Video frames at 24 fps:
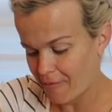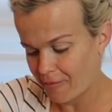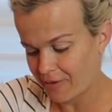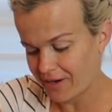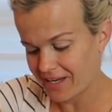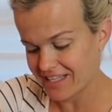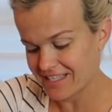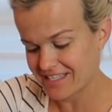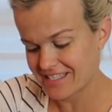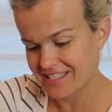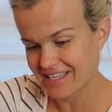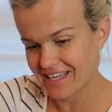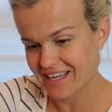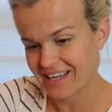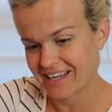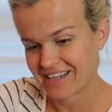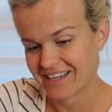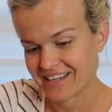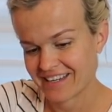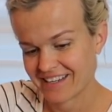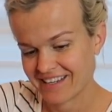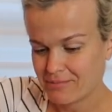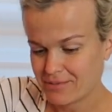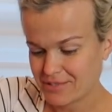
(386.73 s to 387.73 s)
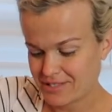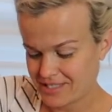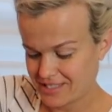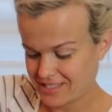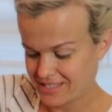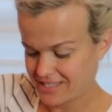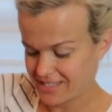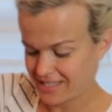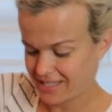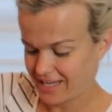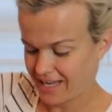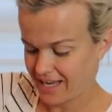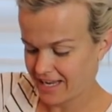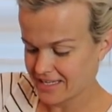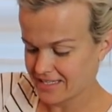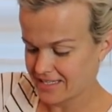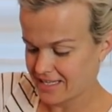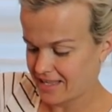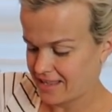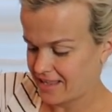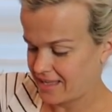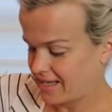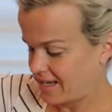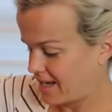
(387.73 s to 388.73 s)
I won't get sick. Just in
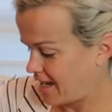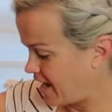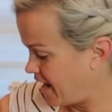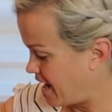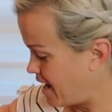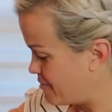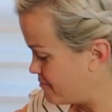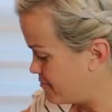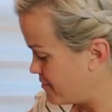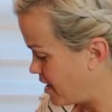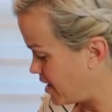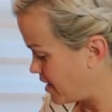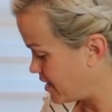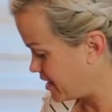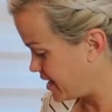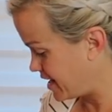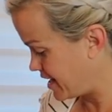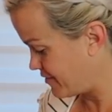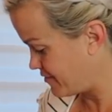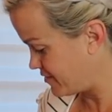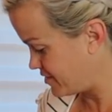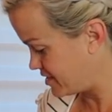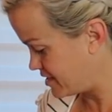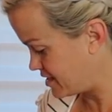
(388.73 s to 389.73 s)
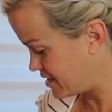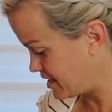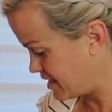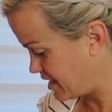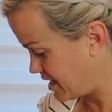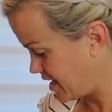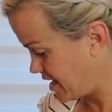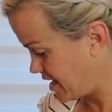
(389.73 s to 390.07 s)
case, I think I'm not gonna give it to the